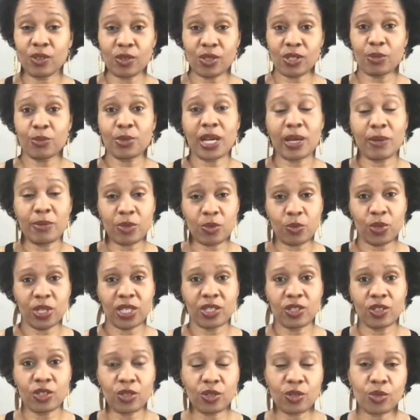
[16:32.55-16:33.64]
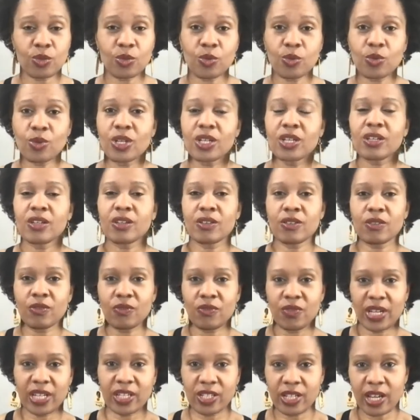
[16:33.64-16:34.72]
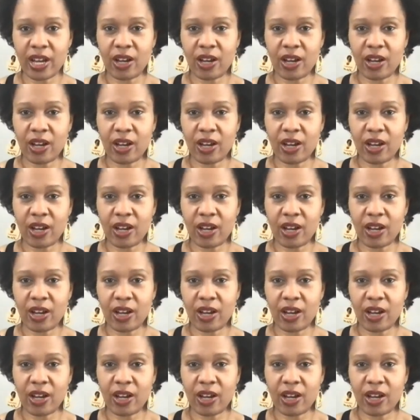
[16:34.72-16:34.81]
sometimes we do veg